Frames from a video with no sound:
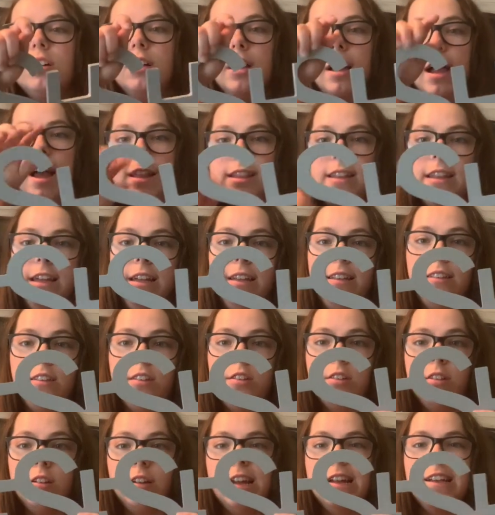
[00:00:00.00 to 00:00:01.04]
at
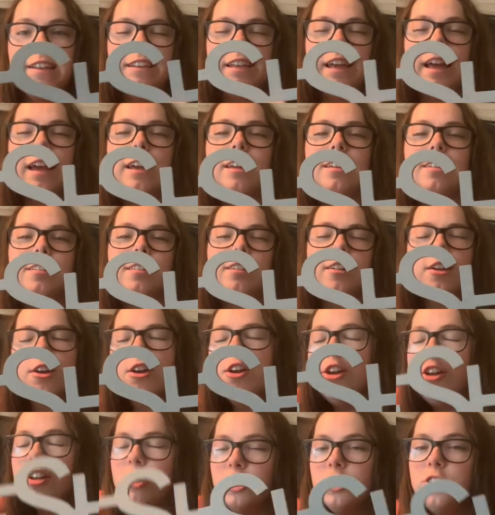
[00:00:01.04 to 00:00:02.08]
this. It says
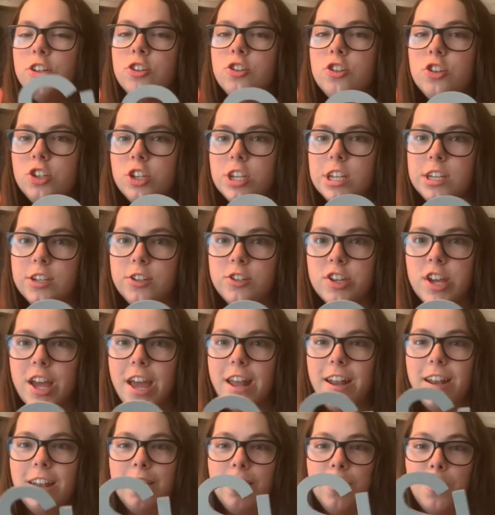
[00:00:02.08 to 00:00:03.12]
she
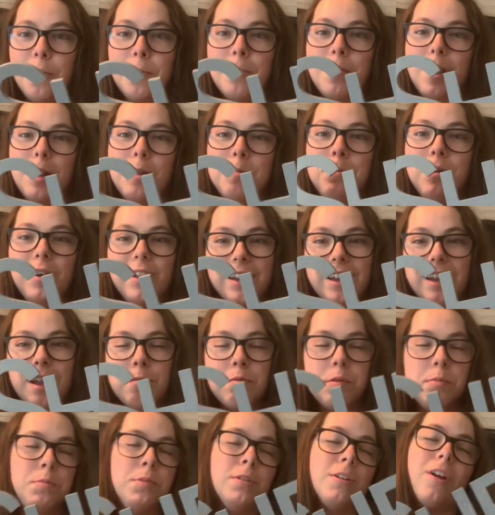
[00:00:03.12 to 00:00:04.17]
shed, and you know where I'm gonna put it? I'm
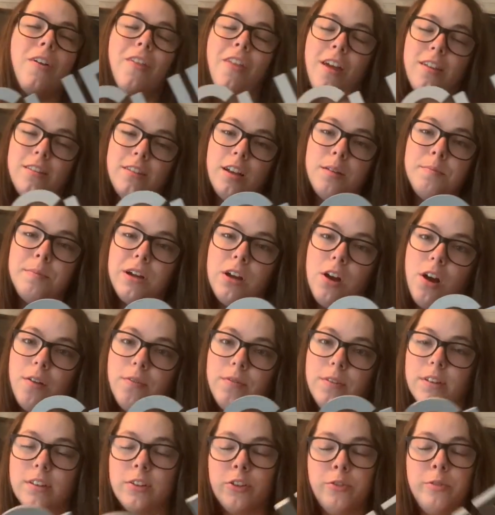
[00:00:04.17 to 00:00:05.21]
gonna put it on the outside of my
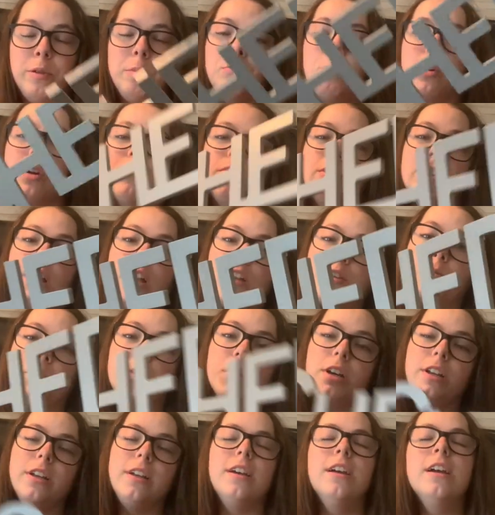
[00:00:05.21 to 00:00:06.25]
office because my boyfriend has
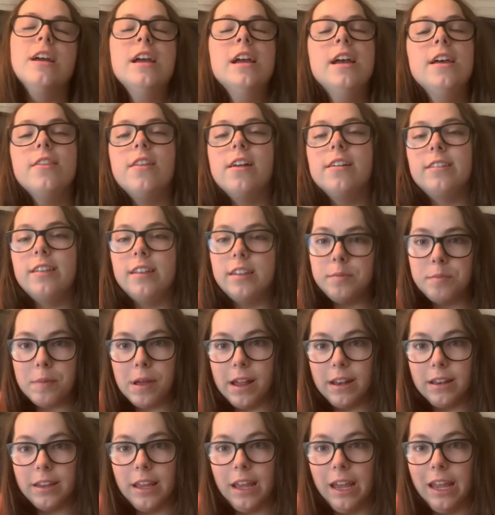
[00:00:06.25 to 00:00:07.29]
one that says
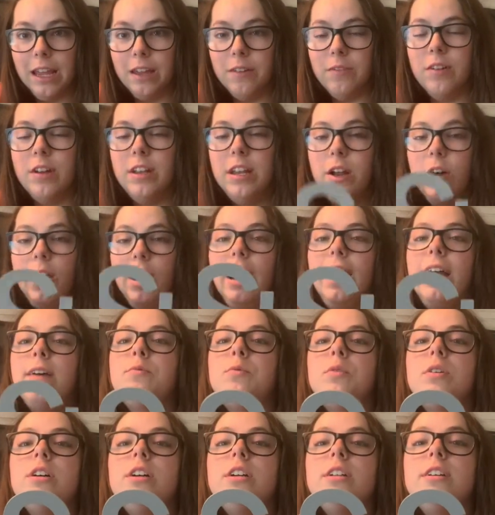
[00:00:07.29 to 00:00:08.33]
man cave, and now I
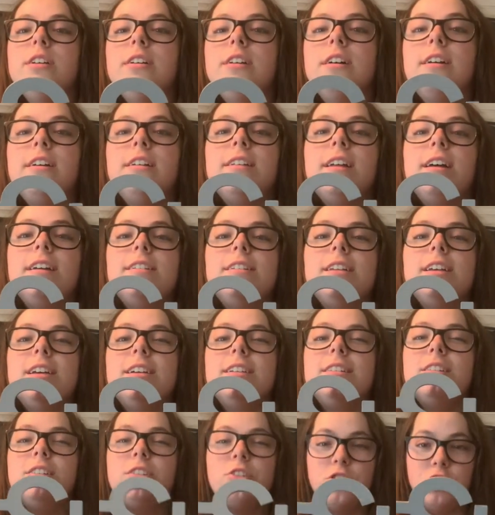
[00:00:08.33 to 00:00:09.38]
have one that
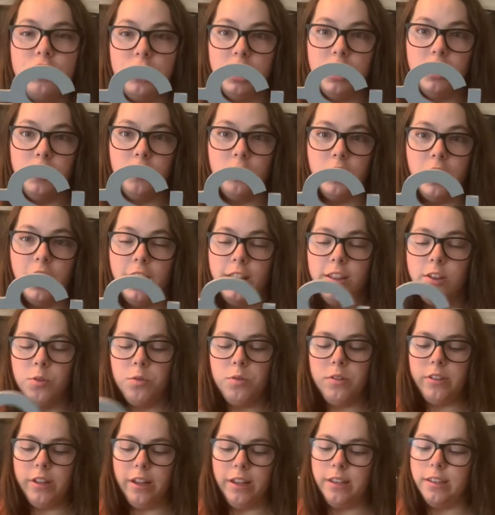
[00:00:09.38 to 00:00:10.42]
says she shed. This
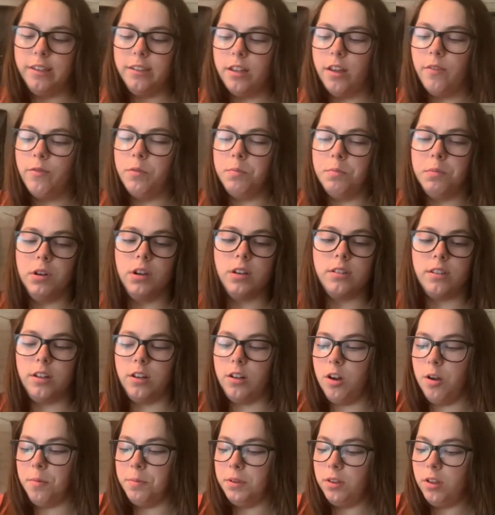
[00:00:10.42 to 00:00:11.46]
was like $7 at
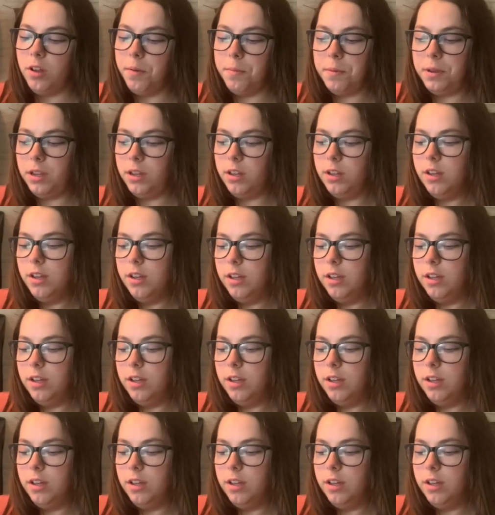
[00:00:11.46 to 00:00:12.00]
Hobby Lobby.